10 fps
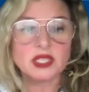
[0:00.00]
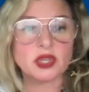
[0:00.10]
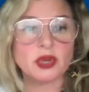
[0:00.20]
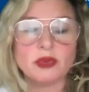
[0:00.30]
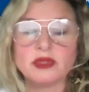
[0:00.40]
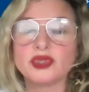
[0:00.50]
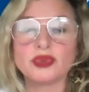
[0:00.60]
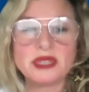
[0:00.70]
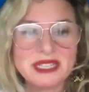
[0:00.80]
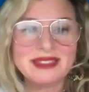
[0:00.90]
So
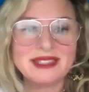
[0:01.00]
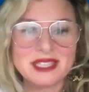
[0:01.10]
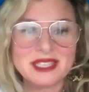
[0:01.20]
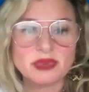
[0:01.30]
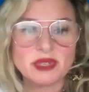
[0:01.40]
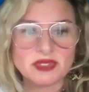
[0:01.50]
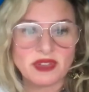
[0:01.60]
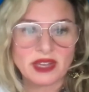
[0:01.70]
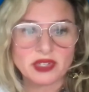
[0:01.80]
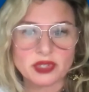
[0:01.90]
treating these
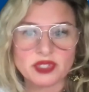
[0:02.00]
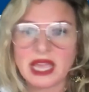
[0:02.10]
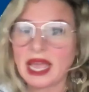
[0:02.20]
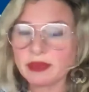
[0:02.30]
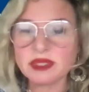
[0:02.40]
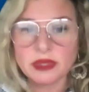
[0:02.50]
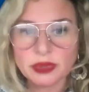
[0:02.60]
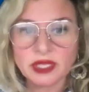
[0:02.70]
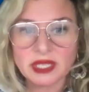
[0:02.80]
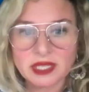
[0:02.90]
risk factors
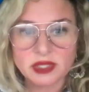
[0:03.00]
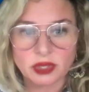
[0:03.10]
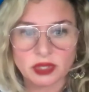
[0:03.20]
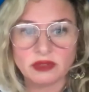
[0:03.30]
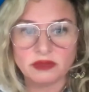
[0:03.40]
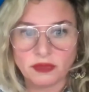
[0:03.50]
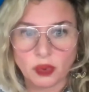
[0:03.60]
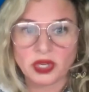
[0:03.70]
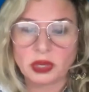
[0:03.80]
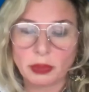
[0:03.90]
absolutely is good
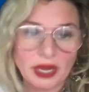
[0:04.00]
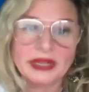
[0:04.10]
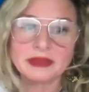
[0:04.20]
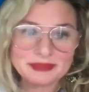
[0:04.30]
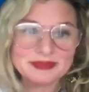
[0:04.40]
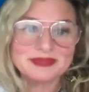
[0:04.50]
for your brain.